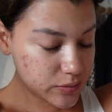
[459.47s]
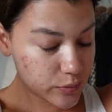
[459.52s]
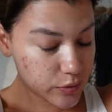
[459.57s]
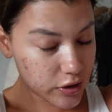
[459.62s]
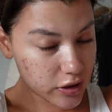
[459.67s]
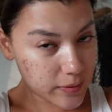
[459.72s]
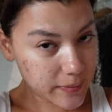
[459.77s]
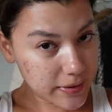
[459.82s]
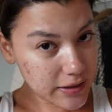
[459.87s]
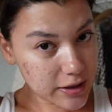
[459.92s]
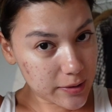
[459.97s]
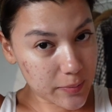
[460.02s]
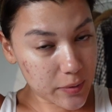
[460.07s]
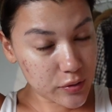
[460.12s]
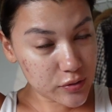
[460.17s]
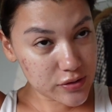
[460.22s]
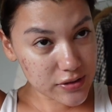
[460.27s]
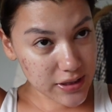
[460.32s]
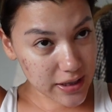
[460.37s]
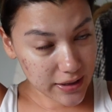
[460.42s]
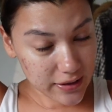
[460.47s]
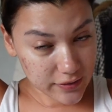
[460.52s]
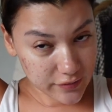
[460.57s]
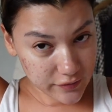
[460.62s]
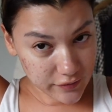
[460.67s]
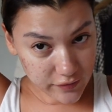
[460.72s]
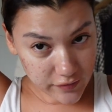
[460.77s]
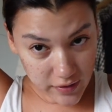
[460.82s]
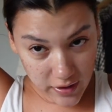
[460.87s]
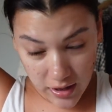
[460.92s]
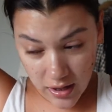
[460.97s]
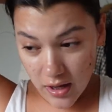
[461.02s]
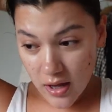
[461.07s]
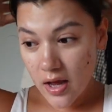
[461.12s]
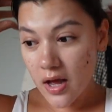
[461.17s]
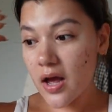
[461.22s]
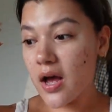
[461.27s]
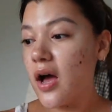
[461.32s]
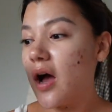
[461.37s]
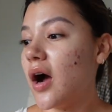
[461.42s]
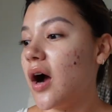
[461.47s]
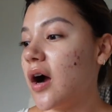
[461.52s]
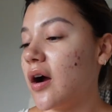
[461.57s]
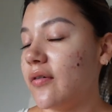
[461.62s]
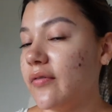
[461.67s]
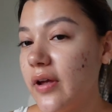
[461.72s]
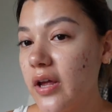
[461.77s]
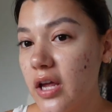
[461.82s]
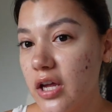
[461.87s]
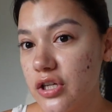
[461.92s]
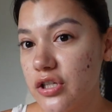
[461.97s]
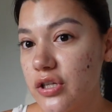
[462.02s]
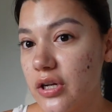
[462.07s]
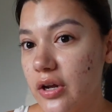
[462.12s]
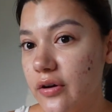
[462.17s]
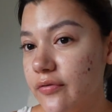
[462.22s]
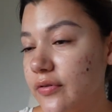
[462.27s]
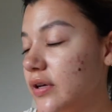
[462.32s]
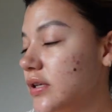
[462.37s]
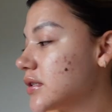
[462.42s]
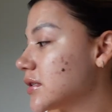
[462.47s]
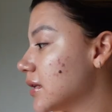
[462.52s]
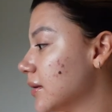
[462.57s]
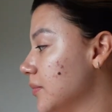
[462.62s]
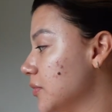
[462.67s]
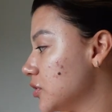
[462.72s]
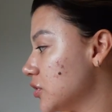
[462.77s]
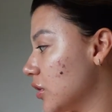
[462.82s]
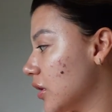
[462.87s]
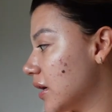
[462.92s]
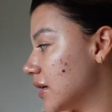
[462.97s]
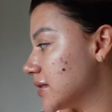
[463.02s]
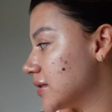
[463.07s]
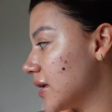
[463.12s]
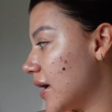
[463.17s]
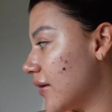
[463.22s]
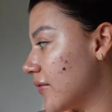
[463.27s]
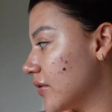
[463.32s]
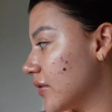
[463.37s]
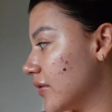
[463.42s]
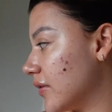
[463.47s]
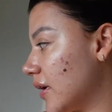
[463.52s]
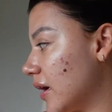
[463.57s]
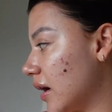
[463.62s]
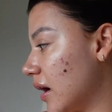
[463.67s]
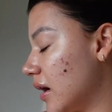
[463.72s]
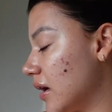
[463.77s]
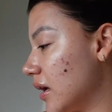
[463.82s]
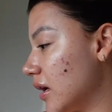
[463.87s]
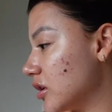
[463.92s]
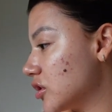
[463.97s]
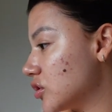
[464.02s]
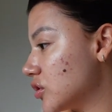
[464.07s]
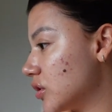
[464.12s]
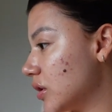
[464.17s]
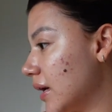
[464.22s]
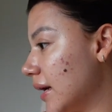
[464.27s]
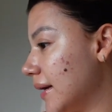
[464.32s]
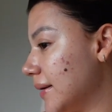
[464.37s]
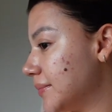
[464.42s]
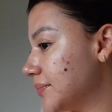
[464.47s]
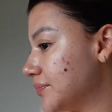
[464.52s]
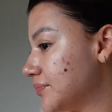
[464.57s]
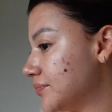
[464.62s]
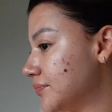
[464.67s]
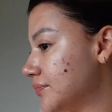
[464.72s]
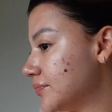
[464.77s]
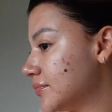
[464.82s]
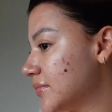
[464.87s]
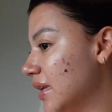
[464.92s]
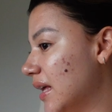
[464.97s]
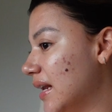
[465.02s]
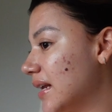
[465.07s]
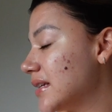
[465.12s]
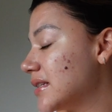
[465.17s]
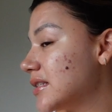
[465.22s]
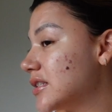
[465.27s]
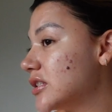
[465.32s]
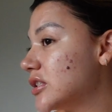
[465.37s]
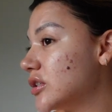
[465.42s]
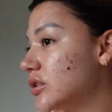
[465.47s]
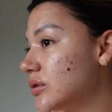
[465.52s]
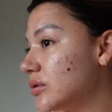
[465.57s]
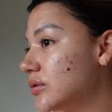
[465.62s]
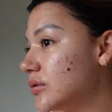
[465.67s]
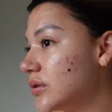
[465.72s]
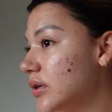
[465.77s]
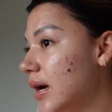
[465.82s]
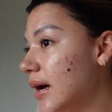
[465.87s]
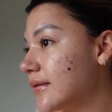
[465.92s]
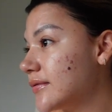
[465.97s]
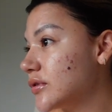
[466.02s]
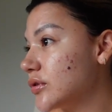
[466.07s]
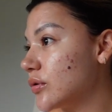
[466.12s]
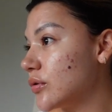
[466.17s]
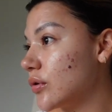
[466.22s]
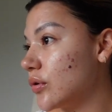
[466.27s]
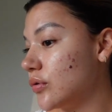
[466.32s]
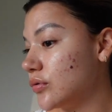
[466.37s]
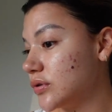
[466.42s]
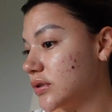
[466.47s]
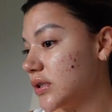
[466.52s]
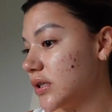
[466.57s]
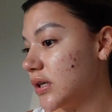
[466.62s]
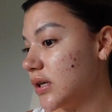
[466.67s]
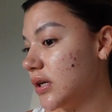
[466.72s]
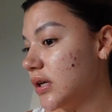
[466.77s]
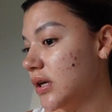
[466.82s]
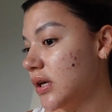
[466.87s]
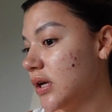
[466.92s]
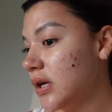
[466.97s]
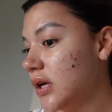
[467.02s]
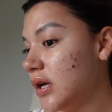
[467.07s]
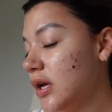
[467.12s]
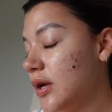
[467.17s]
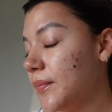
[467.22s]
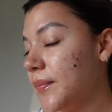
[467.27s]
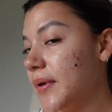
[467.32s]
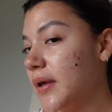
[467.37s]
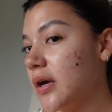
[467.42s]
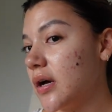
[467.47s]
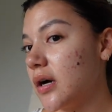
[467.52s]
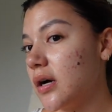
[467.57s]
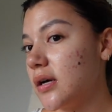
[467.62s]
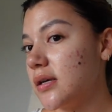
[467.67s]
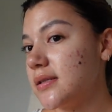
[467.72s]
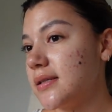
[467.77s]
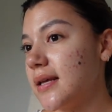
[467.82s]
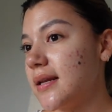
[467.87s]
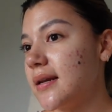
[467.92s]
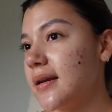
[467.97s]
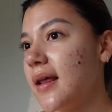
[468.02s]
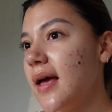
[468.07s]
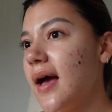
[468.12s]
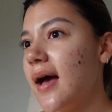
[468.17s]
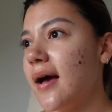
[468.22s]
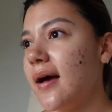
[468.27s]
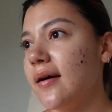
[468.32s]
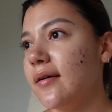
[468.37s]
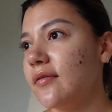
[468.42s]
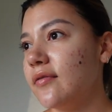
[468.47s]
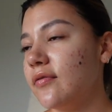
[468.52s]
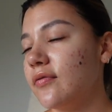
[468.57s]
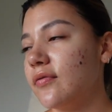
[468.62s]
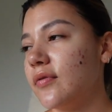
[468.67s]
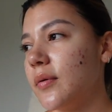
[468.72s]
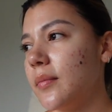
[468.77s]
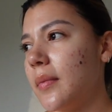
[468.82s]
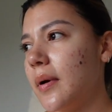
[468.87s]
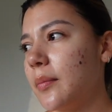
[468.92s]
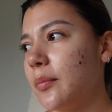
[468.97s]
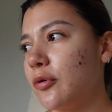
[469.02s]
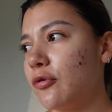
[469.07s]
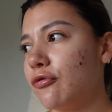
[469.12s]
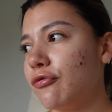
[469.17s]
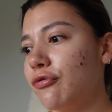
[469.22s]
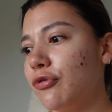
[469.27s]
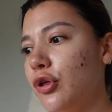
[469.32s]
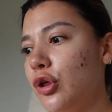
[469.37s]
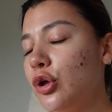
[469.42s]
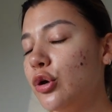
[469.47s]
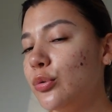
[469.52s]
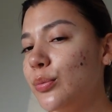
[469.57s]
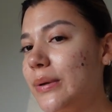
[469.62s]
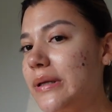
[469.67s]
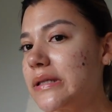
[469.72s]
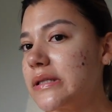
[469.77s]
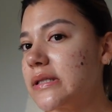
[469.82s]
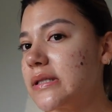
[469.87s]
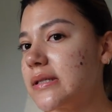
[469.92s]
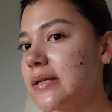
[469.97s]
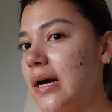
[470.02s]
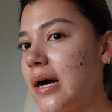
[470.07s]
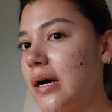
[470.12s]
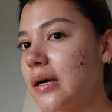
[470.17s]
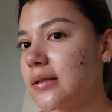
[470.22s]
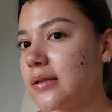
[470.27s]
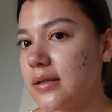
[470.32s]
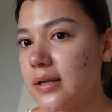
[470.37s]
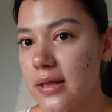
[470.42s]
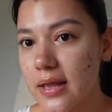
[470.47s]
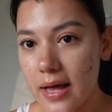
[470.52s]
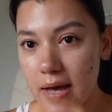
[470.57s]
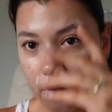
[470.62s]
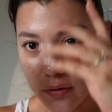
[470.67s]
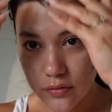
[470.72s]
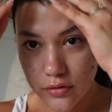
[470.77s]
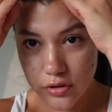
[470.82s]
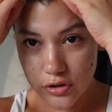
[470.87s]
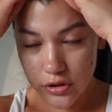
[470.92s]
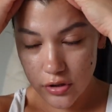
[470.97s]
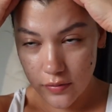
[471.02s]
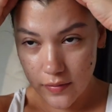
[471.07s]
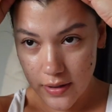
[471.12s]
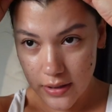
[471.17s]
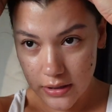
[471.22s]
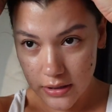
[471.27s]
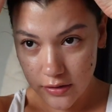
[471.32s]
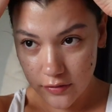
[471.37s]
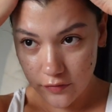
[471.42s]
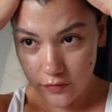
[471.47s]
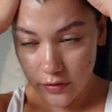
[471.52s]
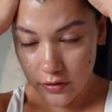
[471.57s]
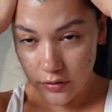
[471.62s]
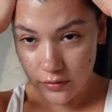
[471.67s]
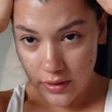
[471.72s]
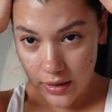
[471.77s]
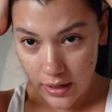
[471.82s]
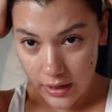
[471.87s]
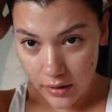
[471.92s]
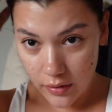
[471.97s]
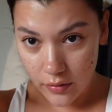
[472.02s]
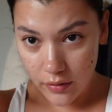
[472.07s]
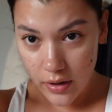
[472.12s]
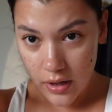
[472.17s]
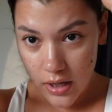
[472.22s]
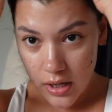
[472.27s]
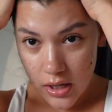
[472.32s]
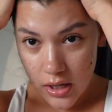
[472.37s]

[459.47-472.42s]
We're gonna make the most out of our vacation outfits. Let me show you guys everything that I got yesterday and I still had to go to Ulta because I didn't have my perfume in stock, the cloud. So I need to figure that out.